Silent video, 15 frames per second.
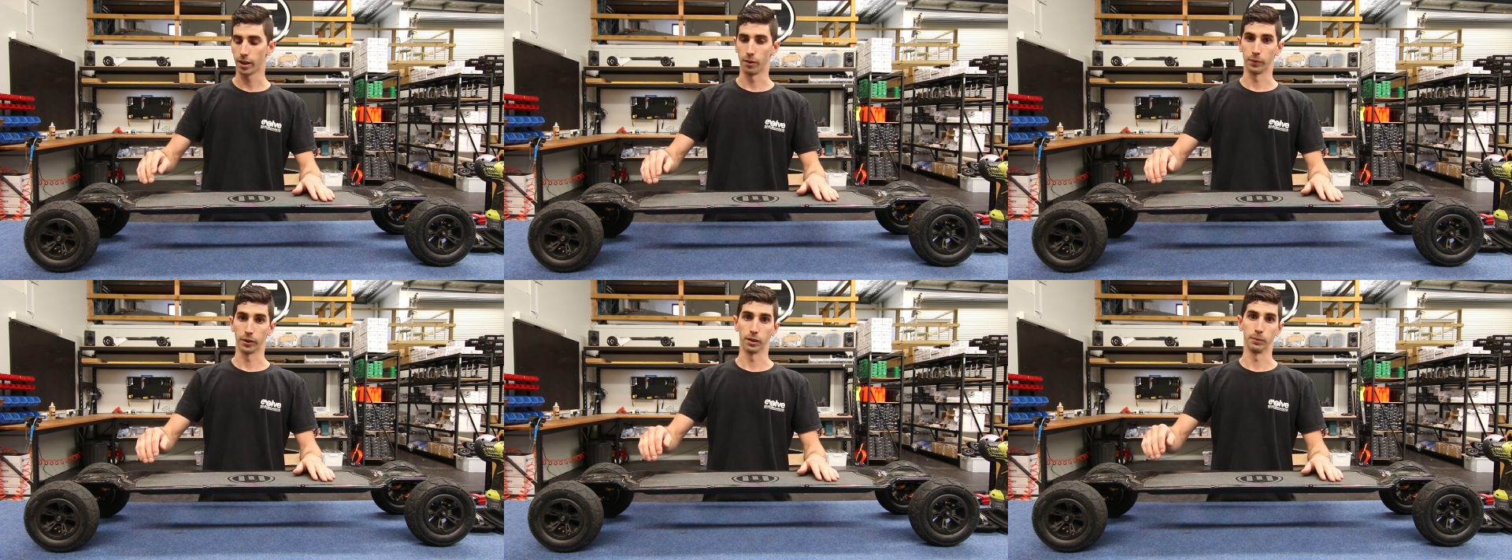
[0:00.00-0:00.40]

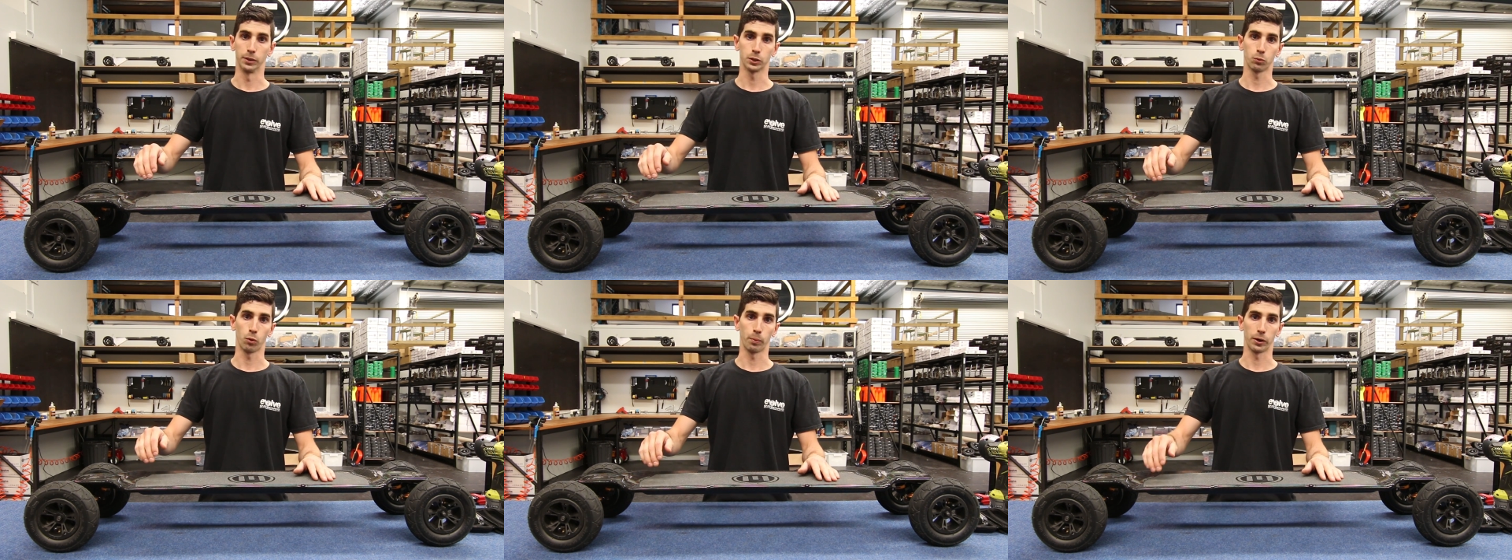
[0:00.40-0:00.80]
and we're going to
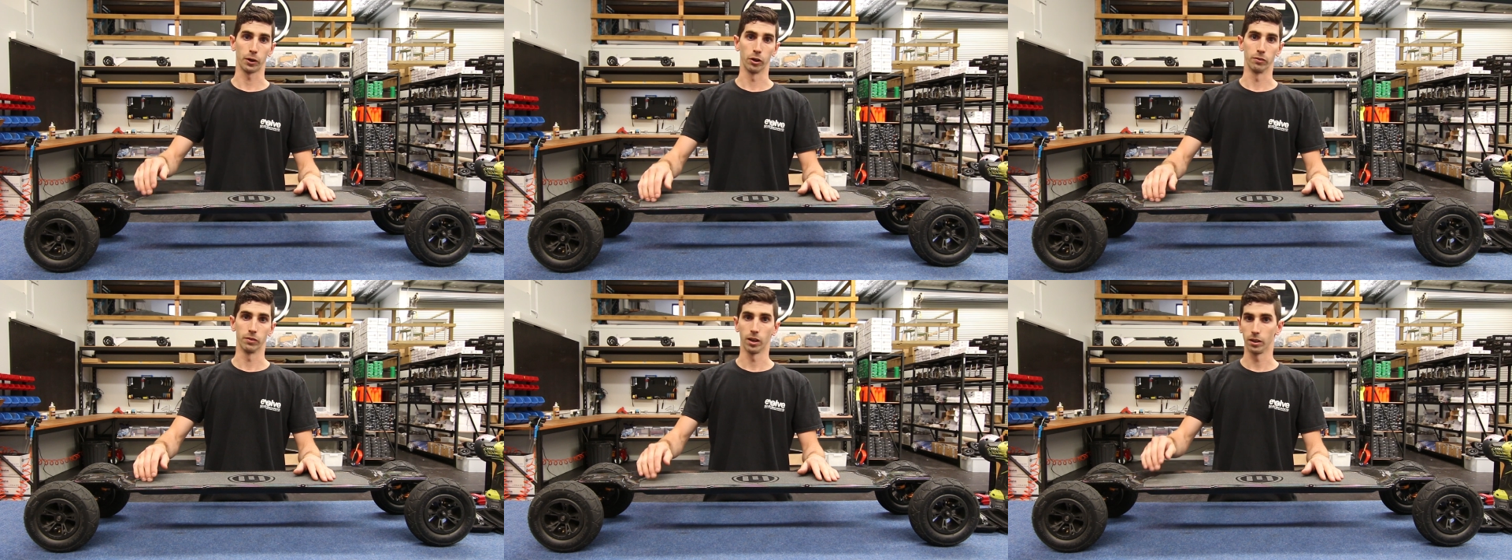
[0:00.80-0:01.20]
be swapping
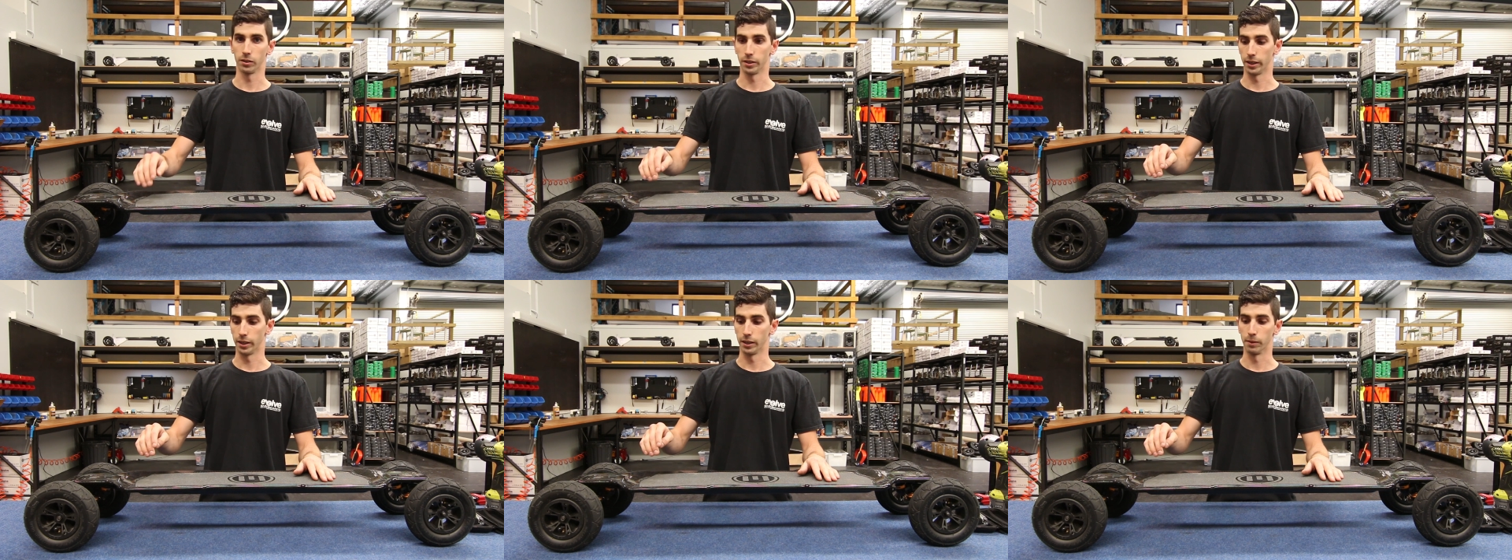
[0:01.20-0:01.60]
over
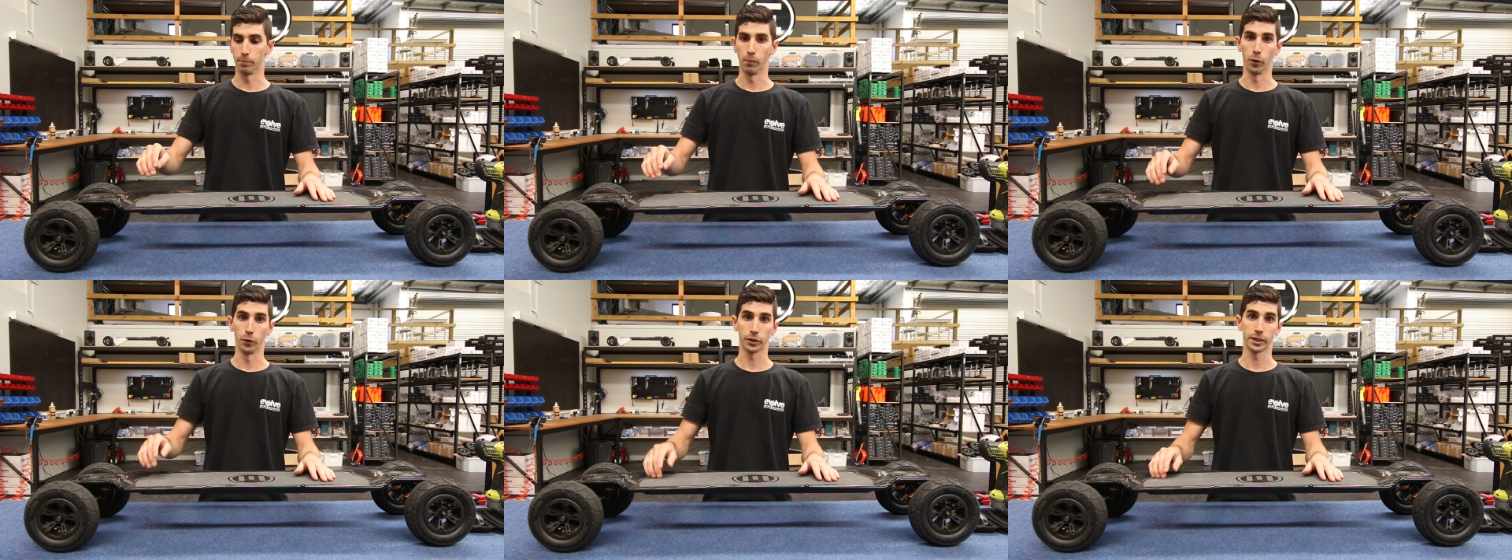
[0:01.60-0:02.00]
the
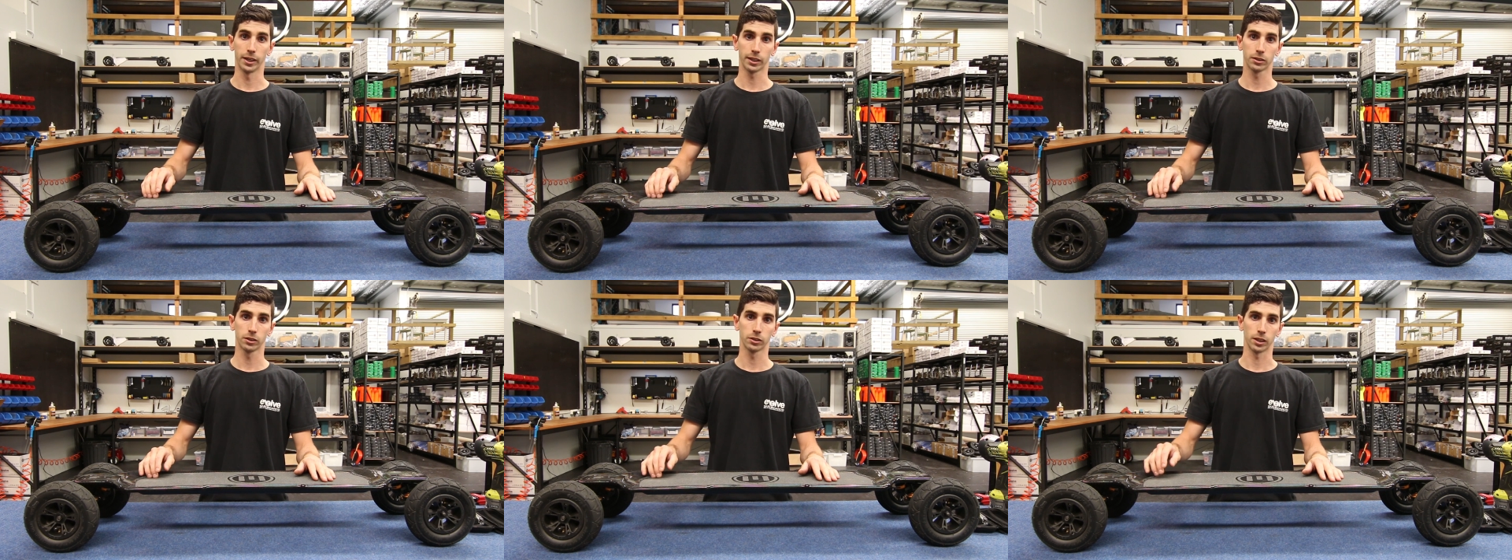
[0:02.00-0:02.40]
motor
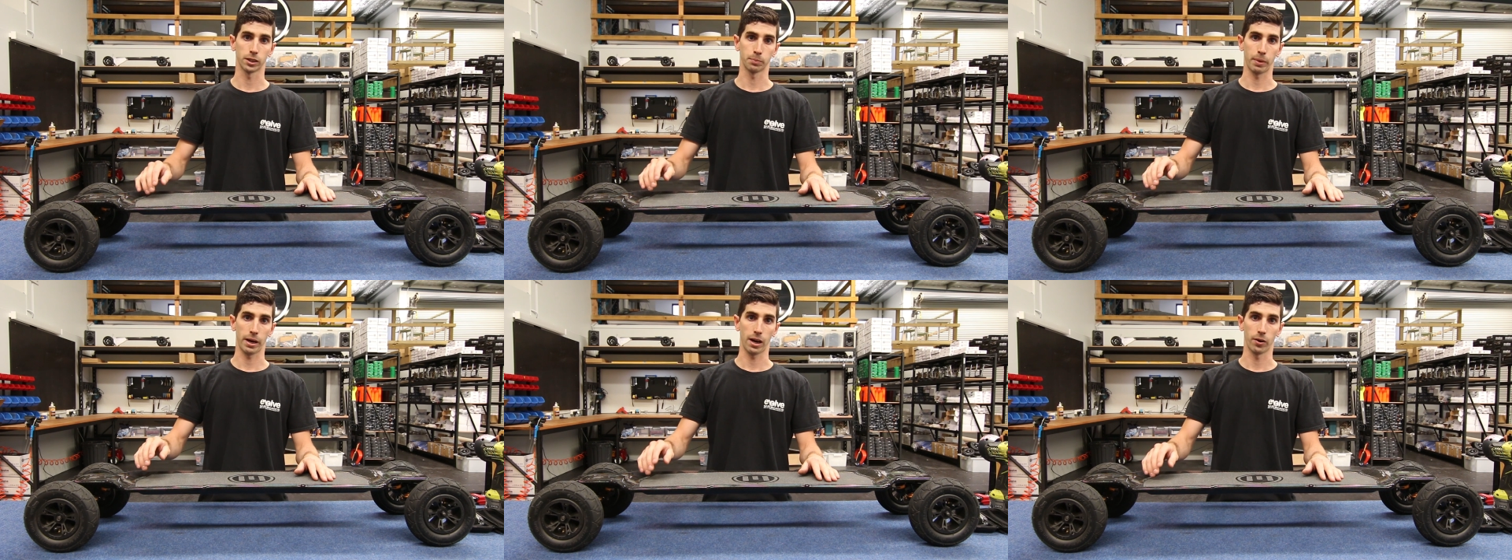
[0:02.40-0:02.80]
connectors,
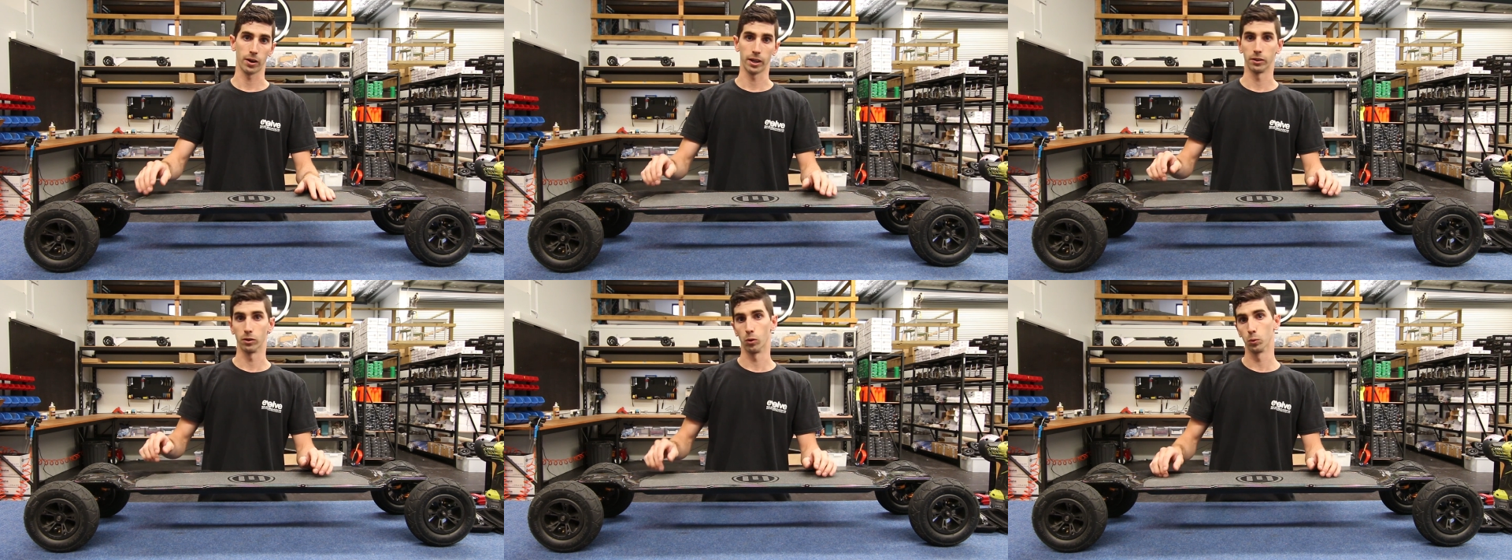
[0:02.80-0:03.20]
that's
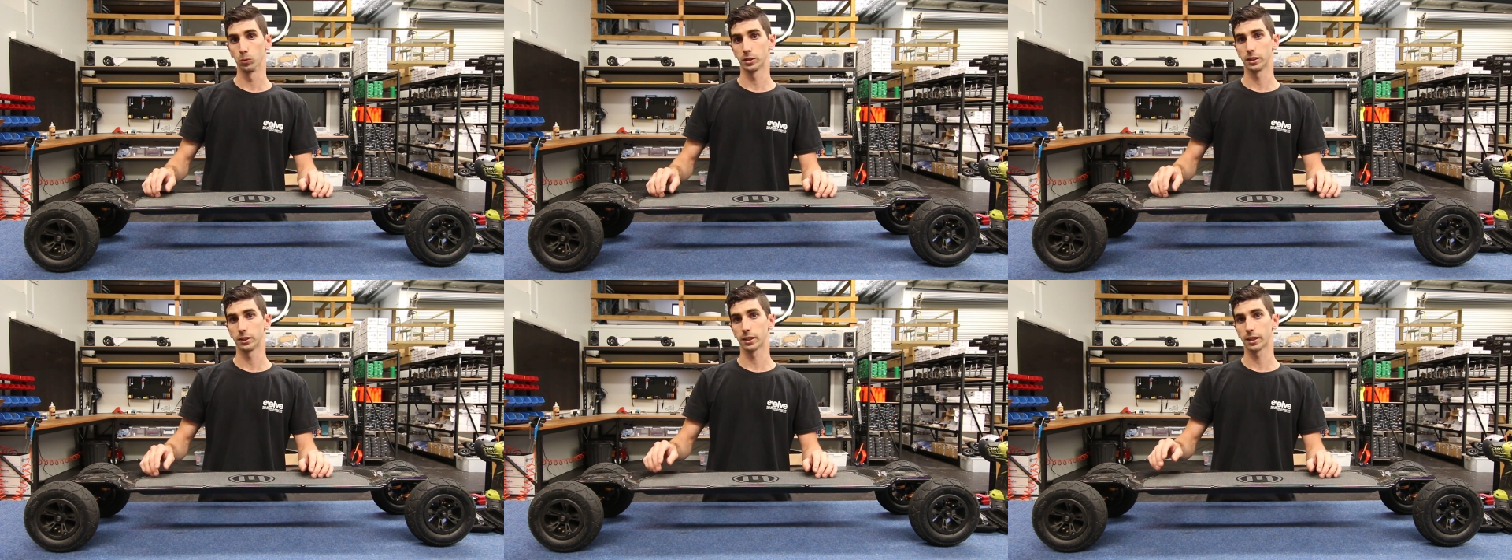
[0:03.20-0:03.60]
power and hall
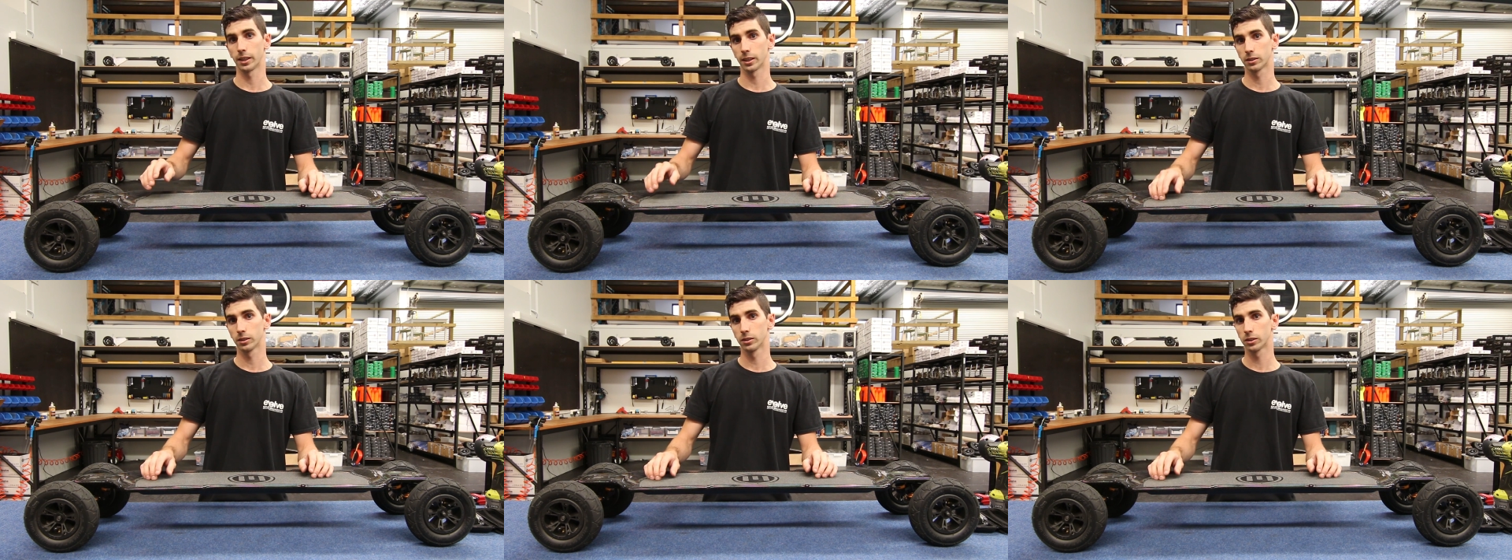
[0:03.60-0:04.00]
sensor
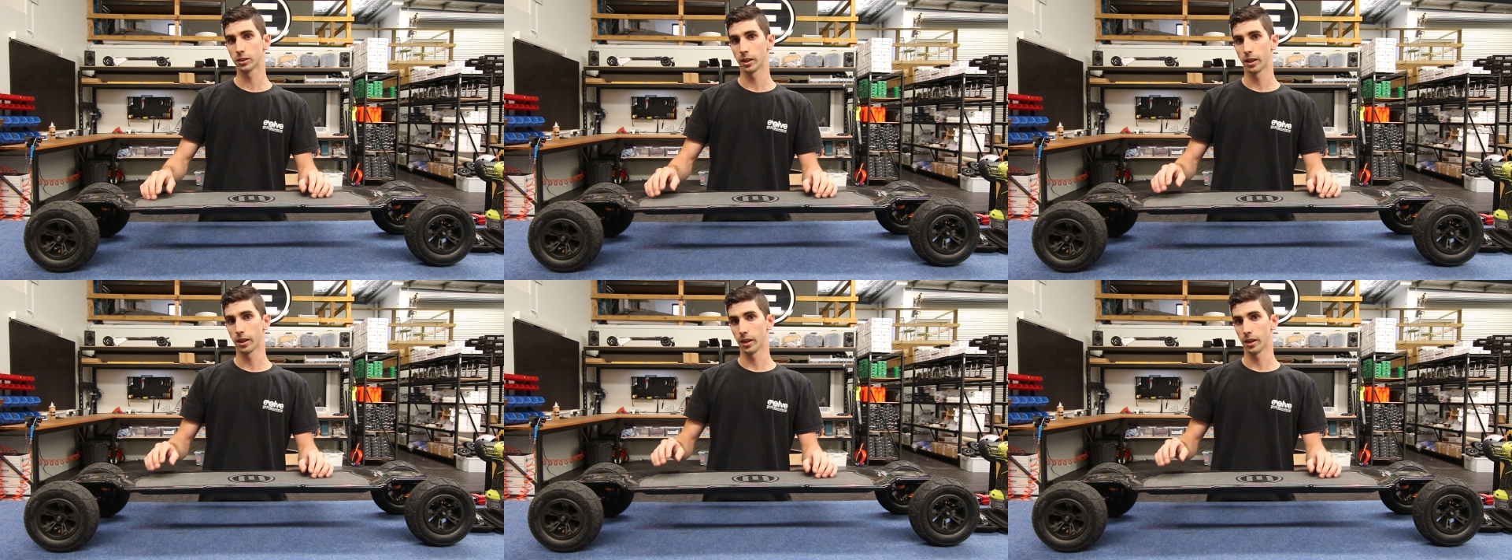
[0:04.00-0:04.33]
connectors,